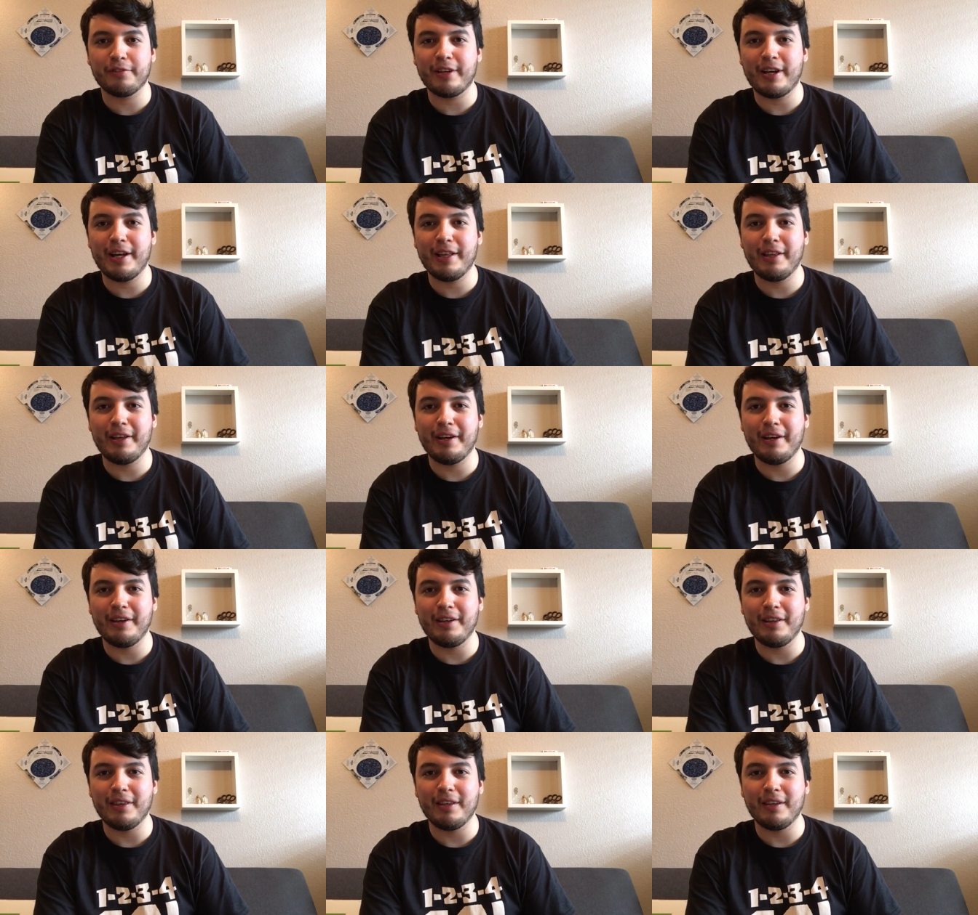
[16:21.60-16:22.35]

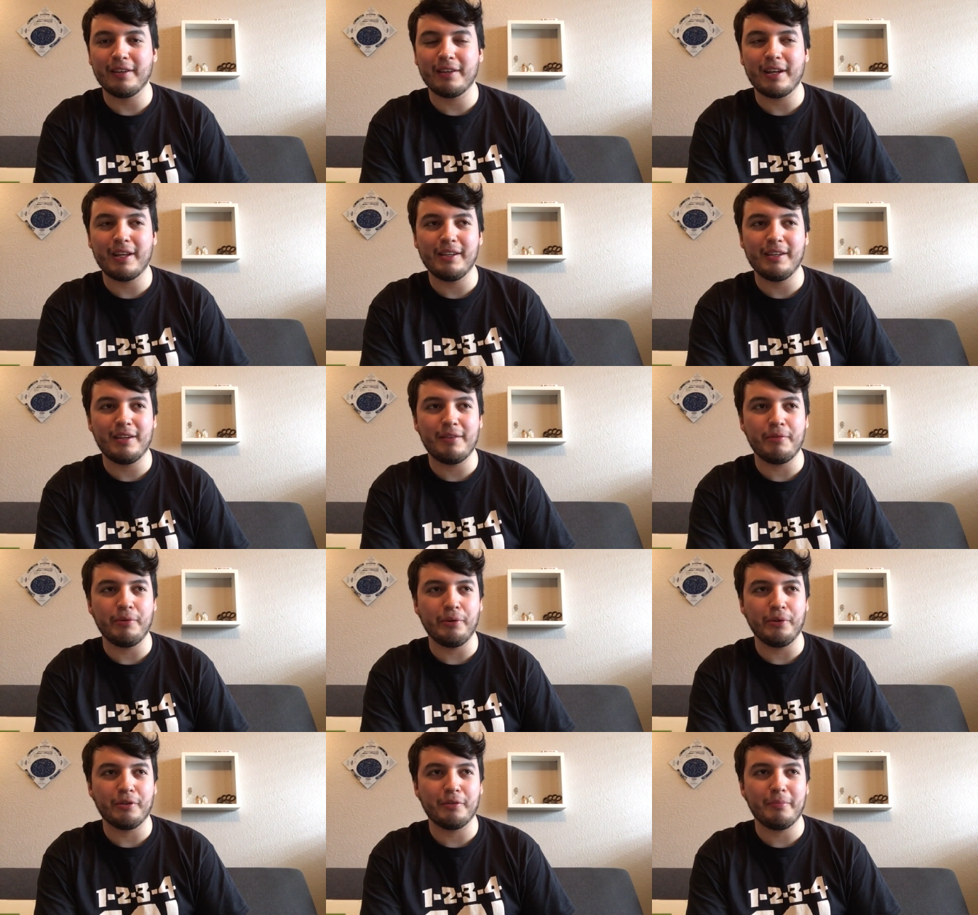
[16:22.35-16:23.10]
Skyline, and then kind of
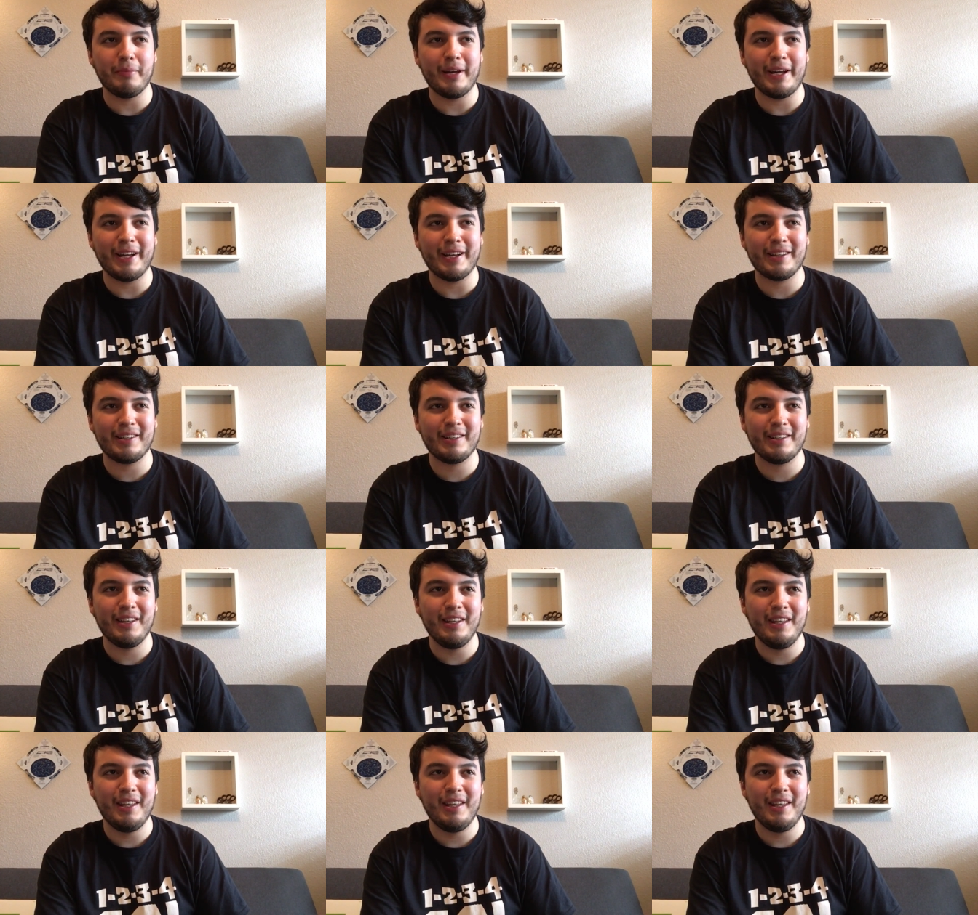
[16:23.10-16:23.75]
never looked back.